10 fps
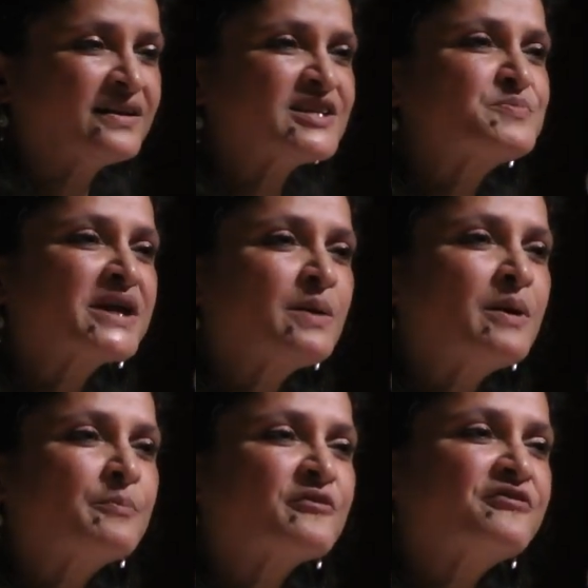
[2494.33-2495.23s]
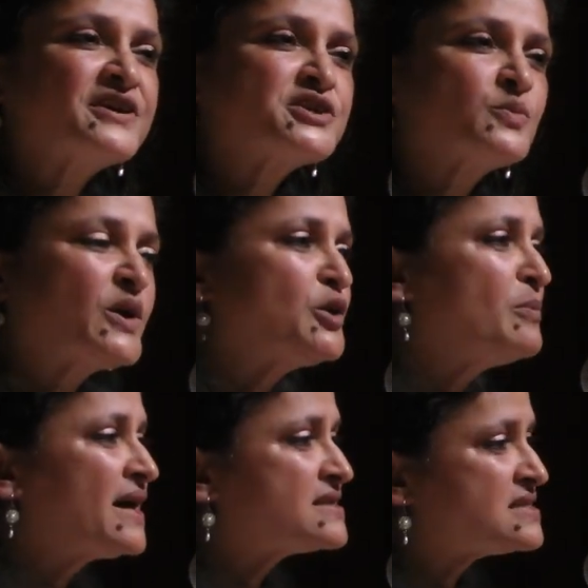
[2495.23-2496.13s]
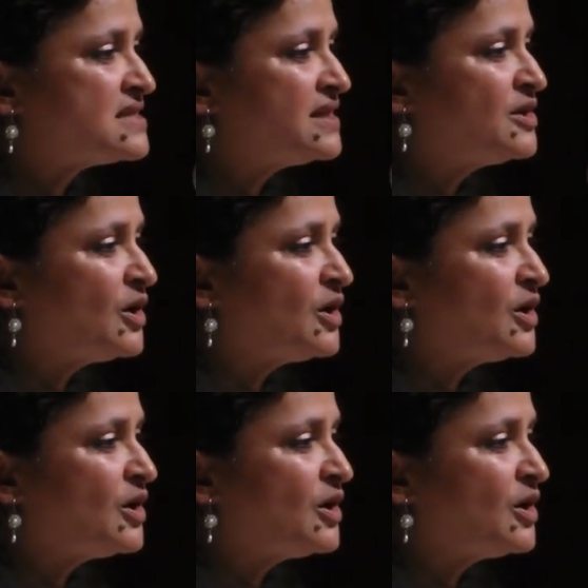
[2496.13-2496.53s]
It has become a profession where you might see